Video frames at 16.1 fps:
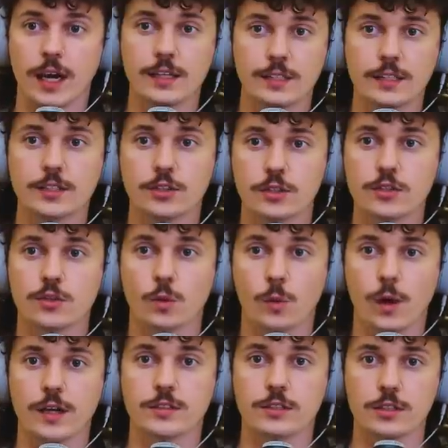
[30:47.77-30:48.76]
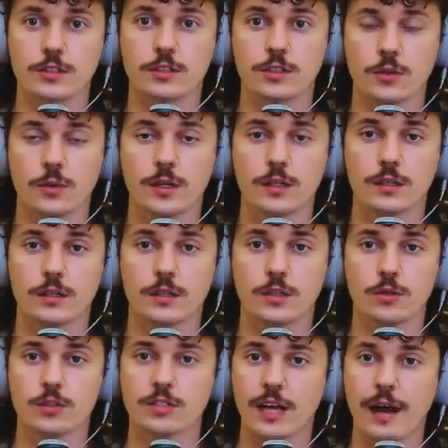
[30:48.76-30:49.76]
I think there is a way to do it.
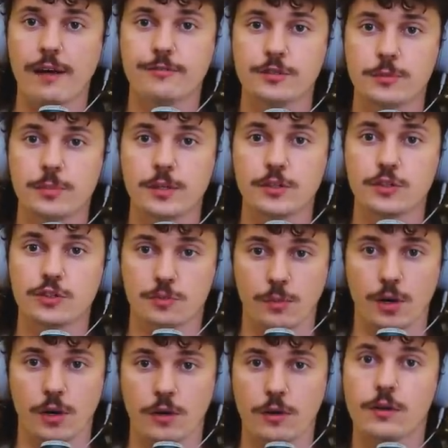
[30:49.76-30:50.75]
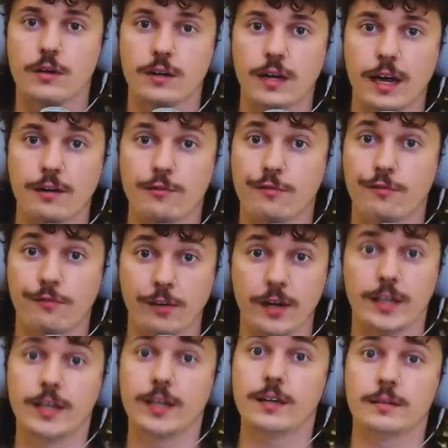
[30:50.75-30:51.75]
You just have to be smart and
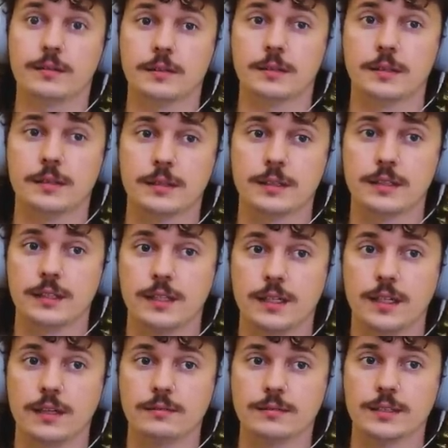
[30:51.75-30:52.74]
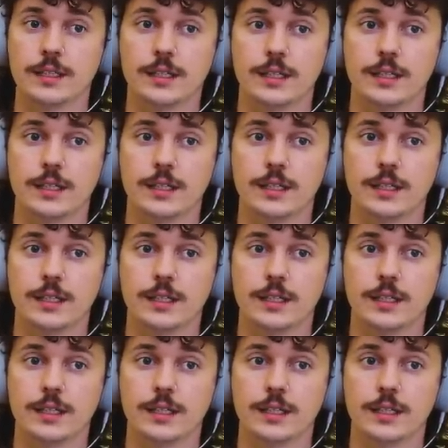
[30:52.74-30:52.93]
funny, you know?